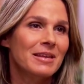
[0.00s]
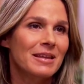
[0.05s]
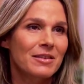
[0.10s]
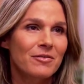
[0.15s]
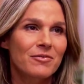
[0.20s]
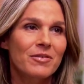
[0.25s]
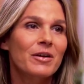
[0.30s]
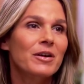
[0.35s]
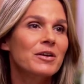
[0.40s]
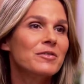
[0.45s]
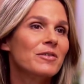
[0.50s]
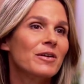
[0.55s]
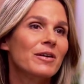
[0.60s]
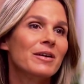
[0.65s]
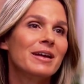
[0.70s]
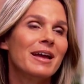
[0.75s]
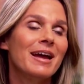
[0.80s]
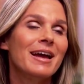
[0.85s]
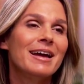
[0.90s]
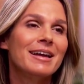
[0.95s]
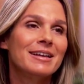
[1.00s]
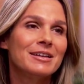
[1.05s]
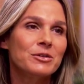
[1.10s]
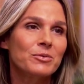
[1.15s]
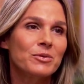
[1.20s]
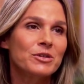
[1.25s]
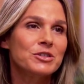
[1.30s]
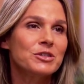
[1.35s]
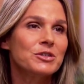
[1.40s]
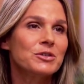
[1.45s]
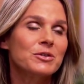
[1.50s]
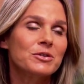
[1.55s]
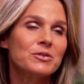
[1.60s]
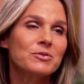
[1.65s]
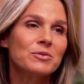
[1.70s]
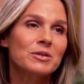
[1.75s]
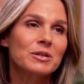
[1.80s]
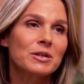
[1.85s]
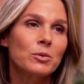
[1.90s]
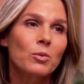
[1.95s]
in the very, very end, when she
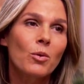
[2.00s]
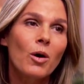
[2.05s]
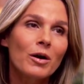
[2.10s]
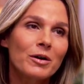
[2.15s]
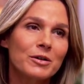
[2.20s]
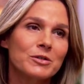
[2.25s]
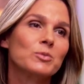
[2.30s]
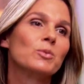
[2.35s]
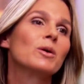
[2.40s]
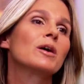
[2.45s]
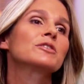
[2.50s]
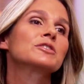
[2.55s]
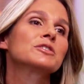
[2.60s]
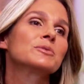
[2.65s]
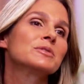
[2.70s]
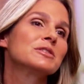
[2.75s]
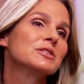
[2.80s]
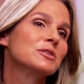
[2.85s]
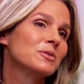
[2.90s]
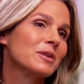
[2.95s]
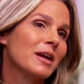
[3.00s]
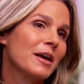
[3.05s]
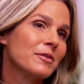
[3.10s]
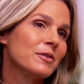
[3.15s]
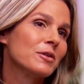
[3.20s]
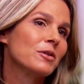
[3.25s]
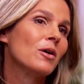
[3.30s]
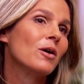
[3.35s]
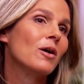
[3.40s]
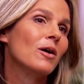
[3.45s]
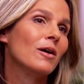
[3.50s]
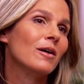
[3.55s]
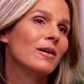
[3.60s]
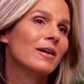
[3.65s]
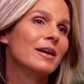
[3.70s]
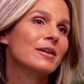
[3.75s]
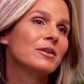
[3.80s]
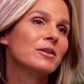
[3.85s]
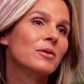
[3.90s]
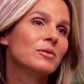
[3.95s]
couldn't really walk as well, she would still get in the car
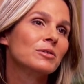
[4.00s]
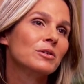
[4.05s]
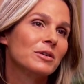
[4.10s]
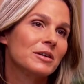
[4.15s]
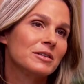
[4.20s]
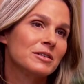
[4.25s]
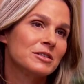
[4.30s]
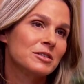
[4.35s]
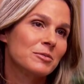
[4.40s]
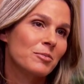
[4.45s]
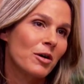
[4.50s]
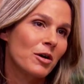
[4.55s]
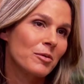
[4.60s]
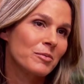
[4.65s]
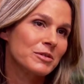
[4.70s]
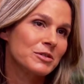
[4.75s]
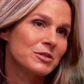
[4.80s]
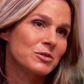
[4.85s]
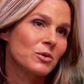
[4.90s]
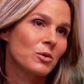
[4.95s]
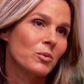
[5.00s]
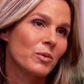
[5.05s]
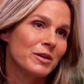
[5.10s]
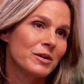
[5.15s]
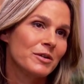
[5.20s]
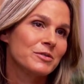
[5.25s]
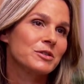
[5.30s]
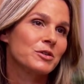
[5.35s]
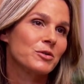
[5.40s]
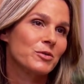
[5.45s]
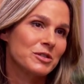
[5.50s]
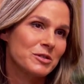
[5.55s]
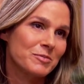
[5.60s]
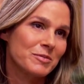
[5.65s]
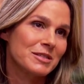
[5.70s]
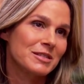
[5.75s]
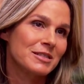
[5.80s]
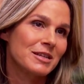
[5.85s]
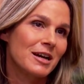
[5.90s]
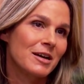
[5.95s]
and go look at the department store windows at
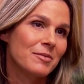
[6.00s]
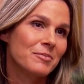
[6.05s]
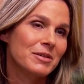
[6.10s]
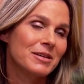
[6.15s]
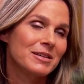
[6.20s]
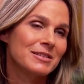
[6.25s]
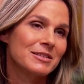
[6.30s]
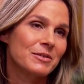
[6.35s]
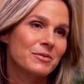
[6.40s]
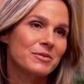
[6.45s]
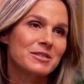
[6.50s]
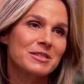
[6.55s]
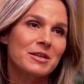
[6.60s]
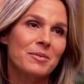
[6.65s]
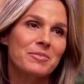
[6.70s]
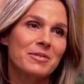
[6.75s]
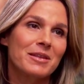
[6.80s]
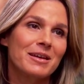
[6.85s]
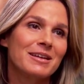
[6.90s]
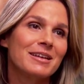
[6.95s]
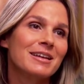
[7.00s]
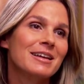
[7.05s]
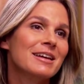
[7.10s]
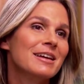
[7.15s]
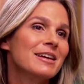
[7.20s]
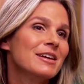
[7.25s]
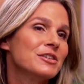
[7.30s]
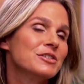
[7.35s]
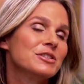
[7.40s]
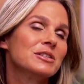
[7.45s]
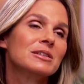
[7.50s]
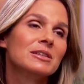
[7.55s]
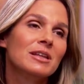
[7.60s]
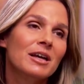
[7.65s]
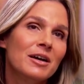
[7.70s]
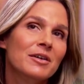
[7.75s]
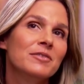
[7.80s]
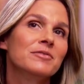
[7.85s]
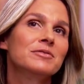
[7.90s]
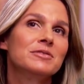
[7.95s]
Christmas time because there was something she
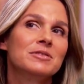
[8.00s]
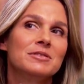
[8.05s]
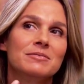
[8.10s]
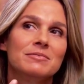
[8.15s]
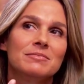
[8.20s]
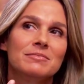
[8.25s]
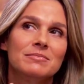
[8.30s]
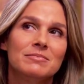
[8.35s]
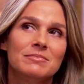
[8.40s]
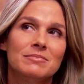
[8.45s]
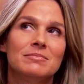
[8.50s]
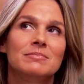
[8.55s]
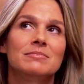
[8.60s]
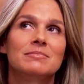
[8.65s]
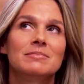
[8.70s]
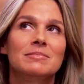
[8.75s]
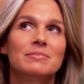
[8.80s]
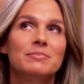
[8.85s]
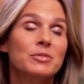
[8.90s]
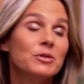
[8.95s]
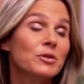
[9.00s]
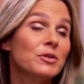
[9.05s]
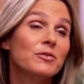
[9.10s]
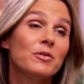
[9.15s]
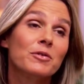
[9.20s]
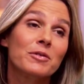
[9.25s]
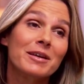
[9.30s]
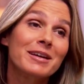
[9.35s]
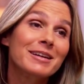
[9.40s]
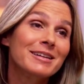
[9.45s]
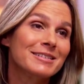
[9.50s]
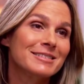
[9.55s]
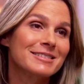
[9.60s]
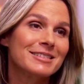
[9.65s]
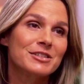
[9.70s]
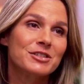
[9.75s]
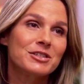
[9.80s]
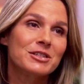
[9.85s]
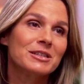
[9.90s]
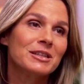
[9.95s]
loved. Beautiful
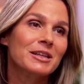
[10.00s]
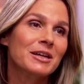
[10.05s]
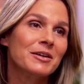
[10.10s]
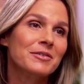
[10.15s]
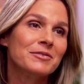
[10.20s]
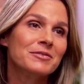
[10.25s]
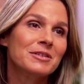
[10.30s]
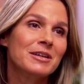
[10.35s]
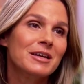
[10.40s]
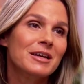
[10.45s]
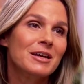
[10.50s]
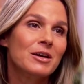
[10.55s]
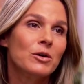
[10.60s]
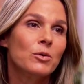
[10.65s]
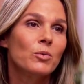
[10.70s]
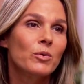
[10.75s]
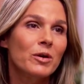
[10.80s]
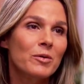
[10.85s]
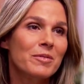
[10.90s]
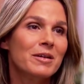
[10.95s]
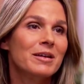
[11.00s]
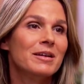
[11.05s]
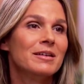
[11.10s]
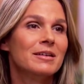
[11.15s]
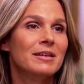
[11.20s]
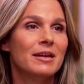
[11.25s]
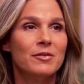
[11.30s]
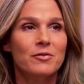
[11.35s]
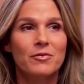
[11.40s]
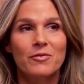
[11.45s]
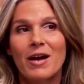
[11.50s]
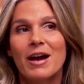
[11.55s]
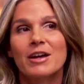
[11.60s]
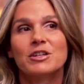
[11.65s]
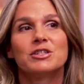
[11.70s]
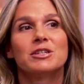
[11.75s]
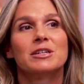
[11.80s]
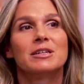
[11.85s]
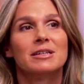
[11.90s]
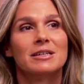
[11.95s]
things, and she loved women and
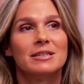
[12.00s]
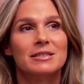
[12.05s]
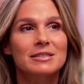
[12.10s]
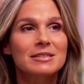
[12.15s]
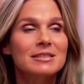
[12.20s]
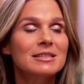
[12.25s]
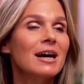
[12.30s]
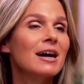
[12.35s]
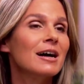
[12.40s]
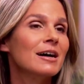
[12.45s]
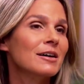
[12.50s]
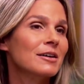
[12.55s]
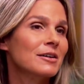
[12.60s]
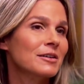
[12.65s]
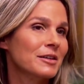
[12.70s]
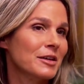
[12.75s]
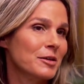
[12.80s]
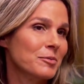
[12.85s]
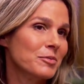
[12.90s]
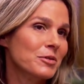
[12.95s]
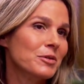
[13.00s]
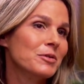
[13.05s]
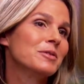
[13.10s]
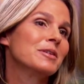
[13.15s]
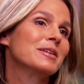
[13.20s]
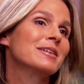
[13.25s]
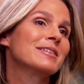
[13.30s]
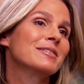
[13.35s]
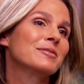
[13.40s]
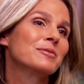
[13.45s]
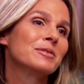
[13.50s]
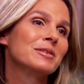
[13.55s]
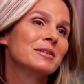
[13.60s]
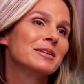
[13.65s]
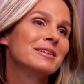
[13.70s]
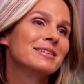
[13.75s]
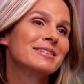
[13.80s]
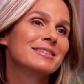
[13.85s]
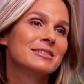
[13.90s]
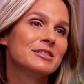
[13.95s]
fashion and style and beauty, and it
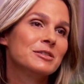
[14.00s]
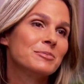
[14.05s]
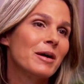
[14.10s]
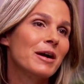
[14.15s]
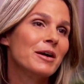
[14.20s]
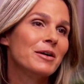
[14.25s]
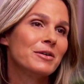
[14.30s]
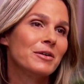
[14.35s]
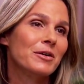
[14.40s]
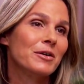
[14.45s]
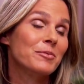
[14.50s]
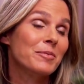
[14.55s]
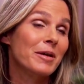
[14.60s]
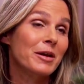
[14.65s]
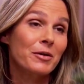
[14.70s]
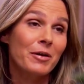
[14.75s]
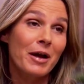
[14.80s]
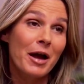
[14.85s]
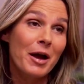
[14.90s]
really inspired her and made her